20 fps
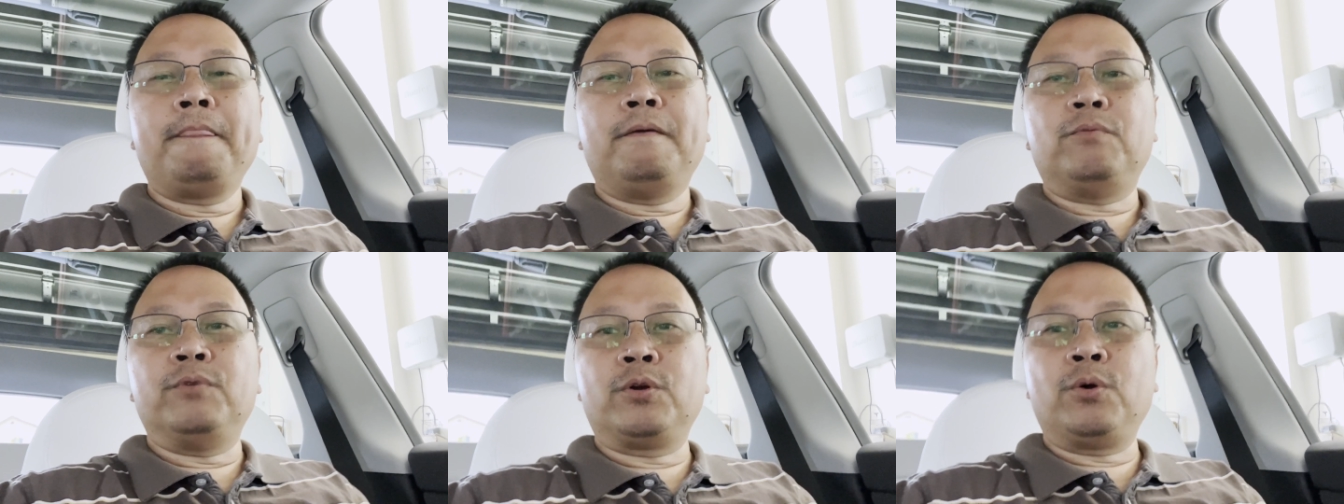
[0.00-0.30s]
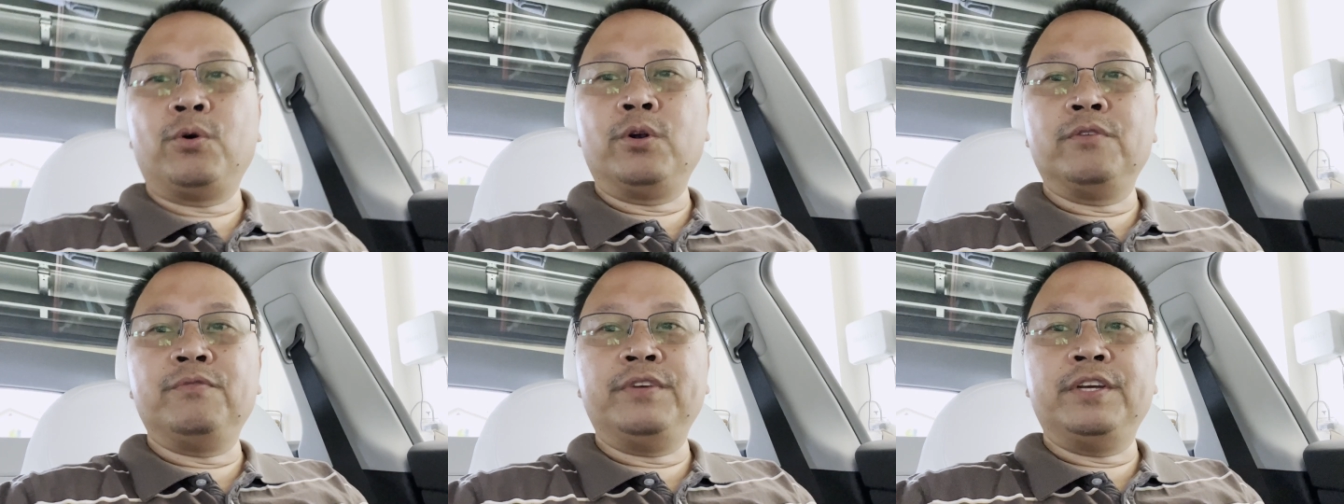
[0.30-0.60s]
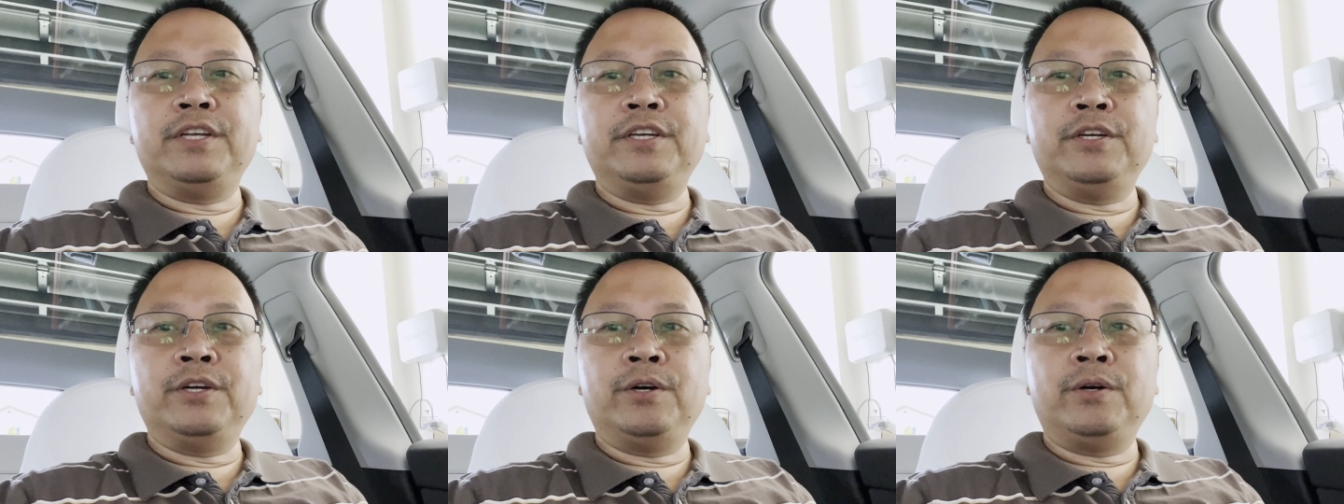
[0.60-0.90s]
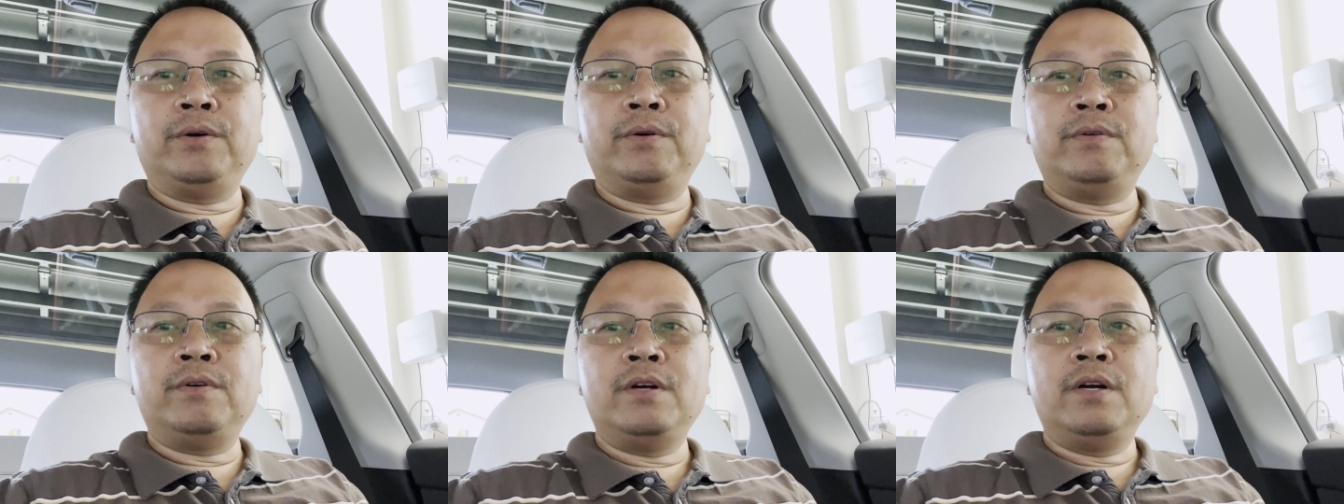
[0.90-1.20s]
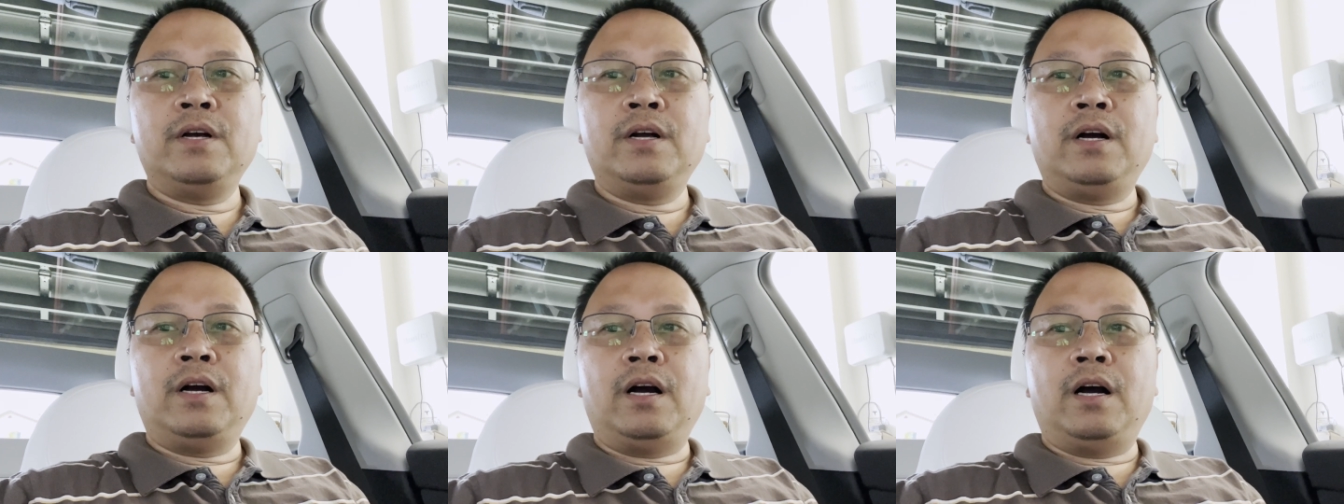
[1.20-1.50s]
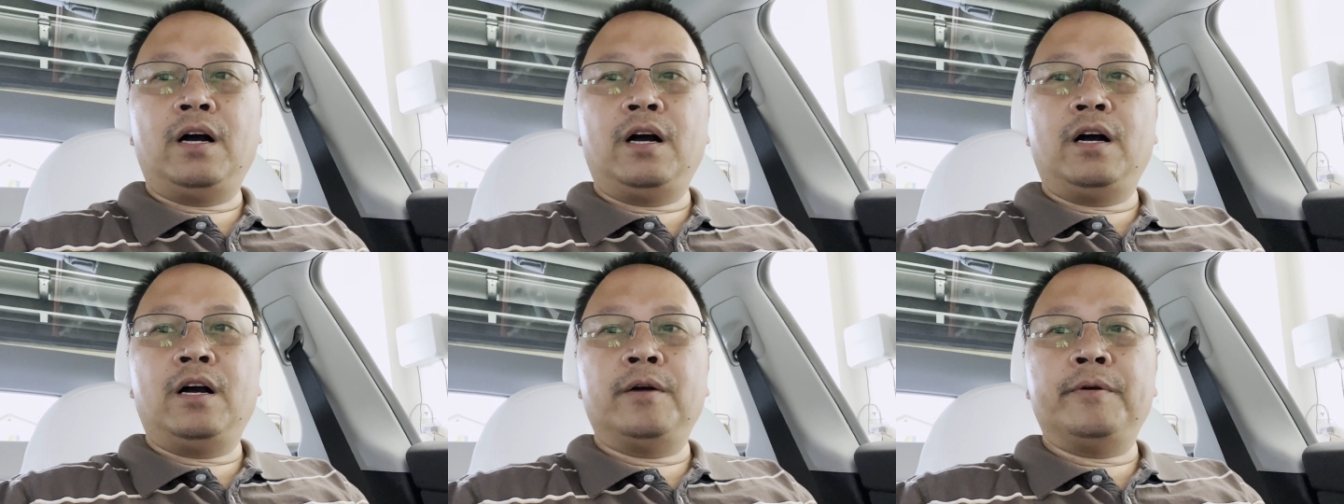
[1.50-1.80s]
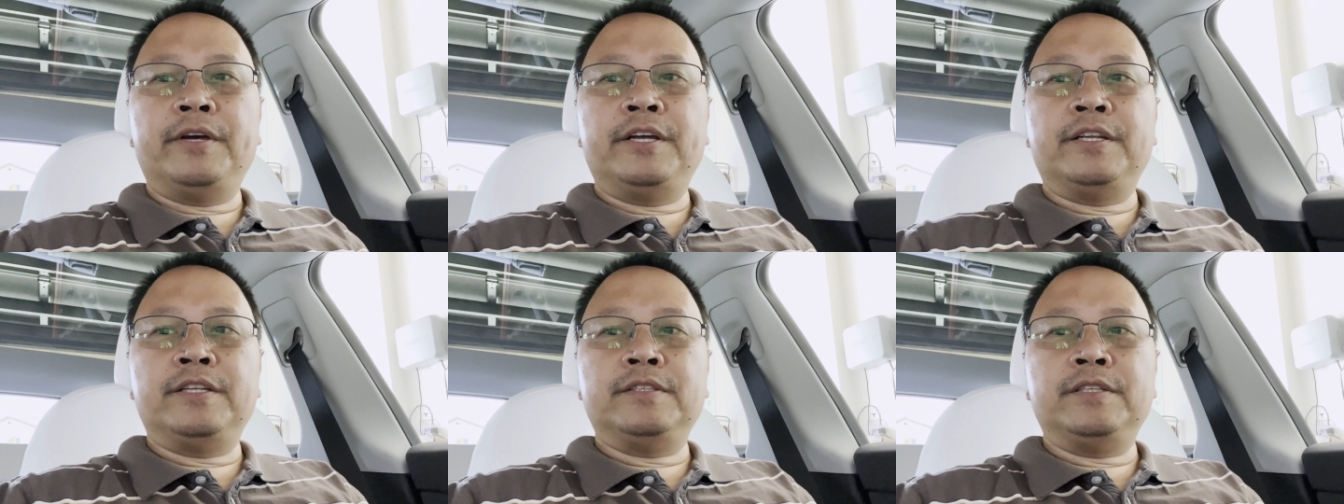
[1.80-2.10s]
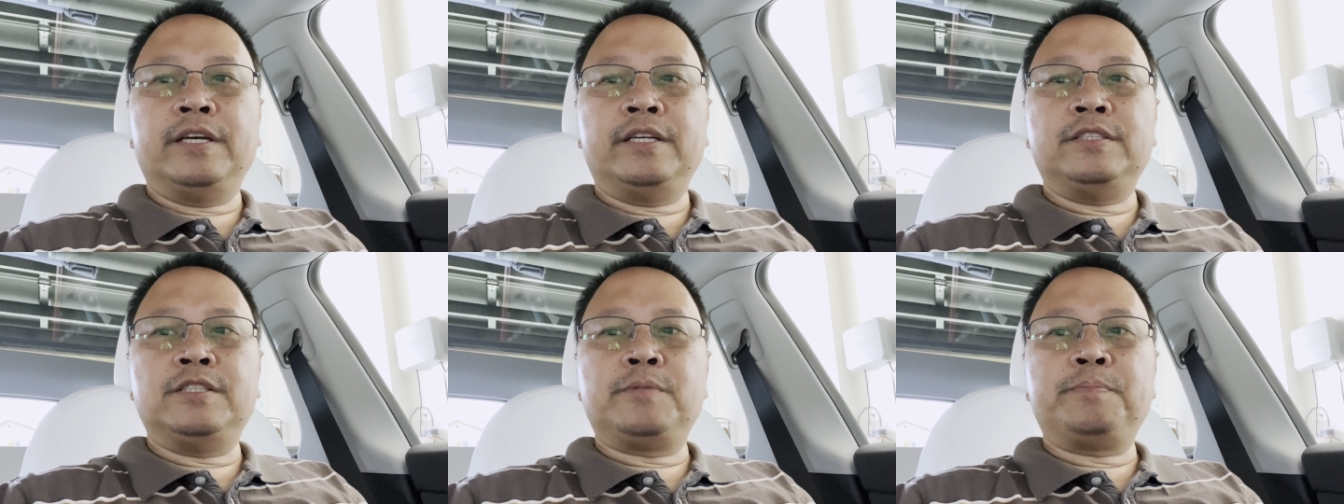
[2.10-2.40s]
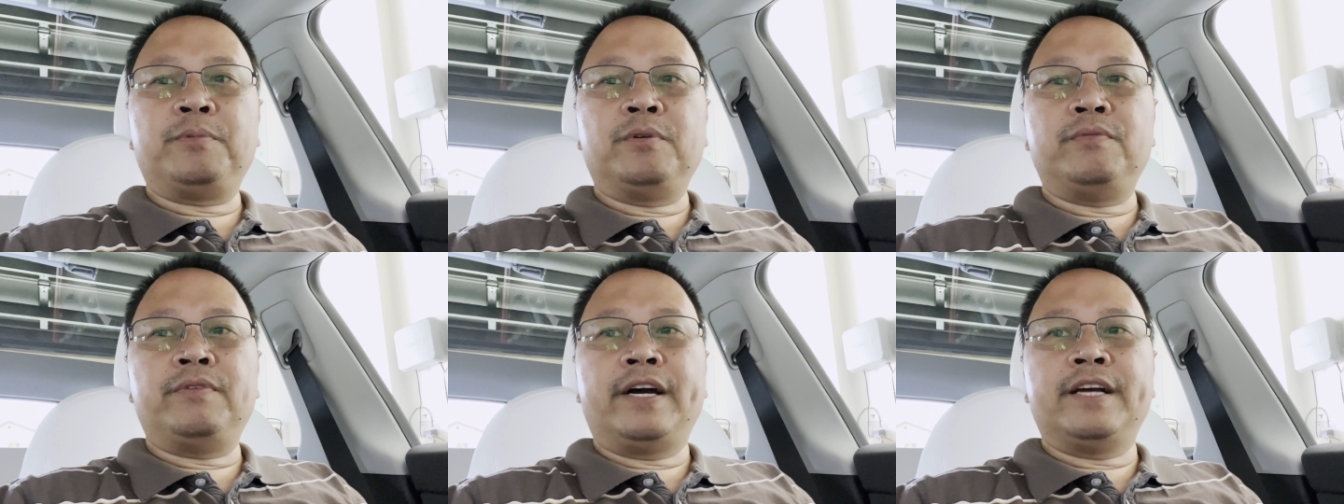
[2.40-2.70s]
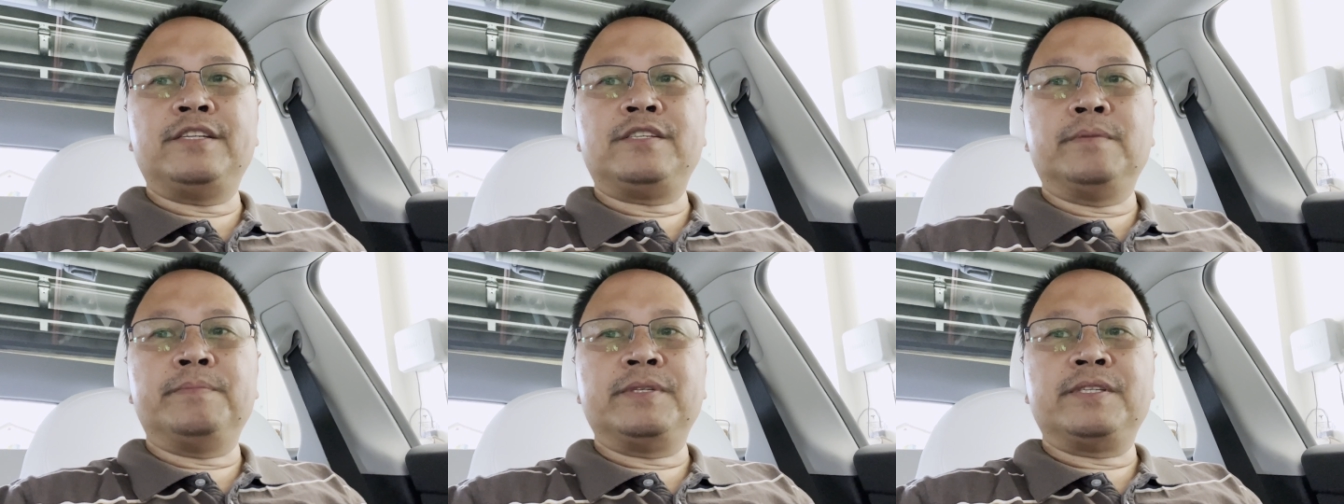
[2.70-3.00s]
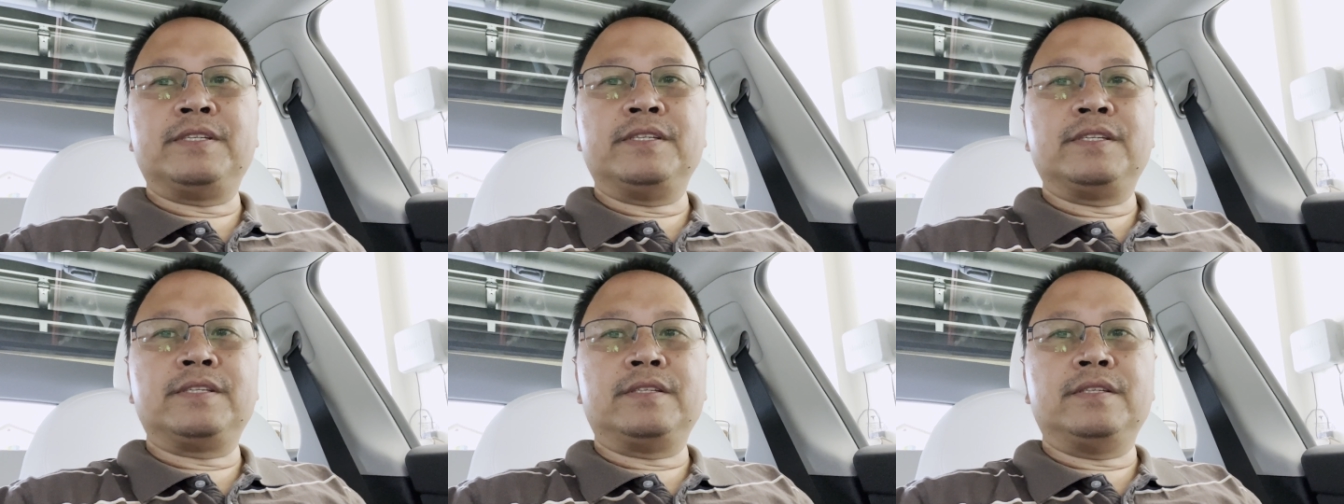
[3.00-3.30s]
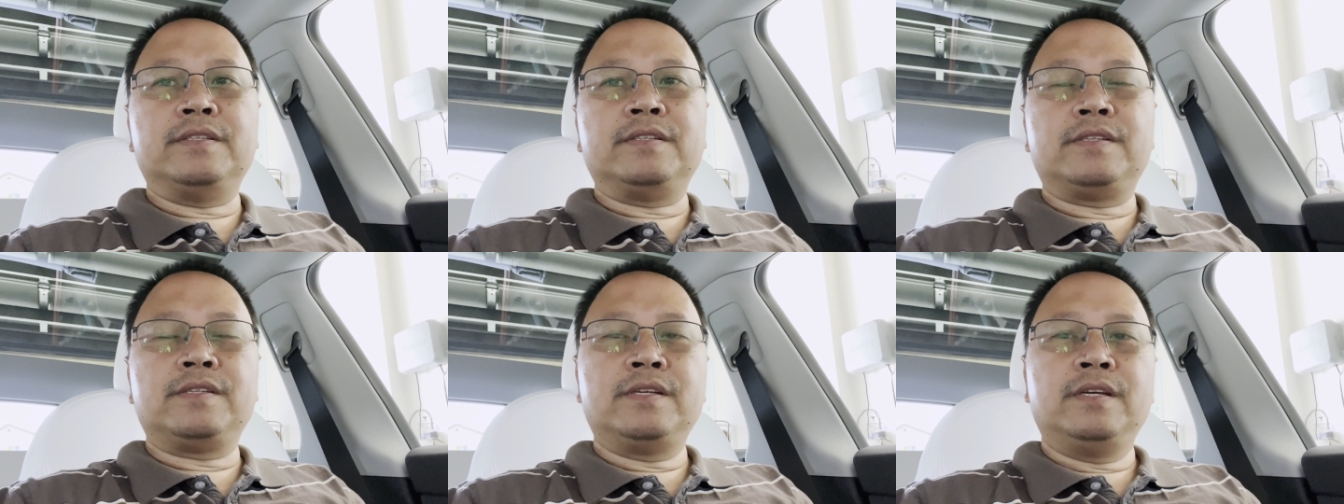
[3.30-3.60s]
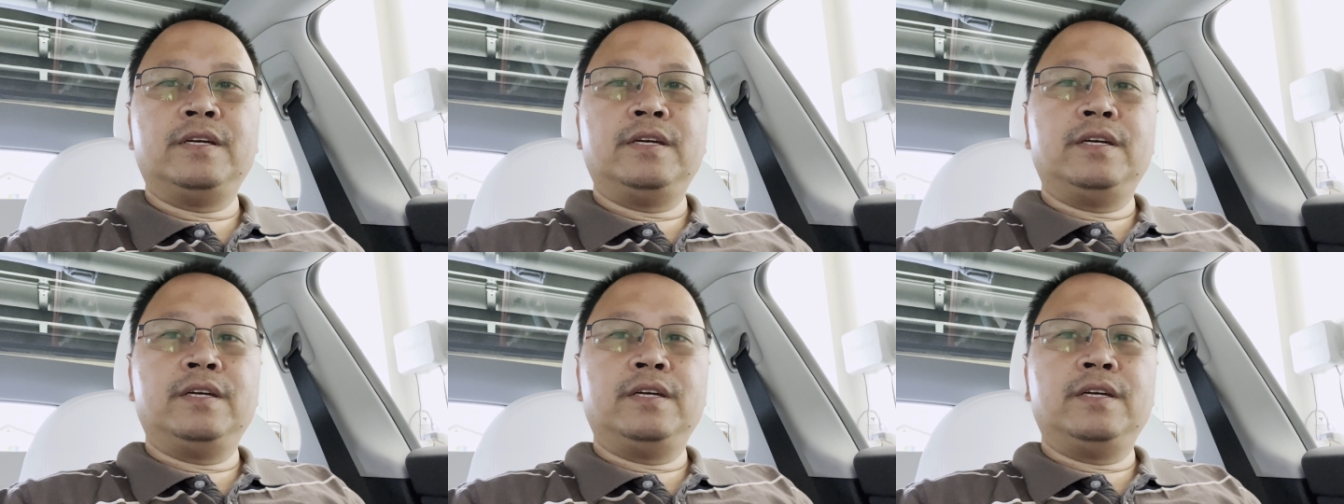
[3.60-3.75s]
record video, and just provide some assistance.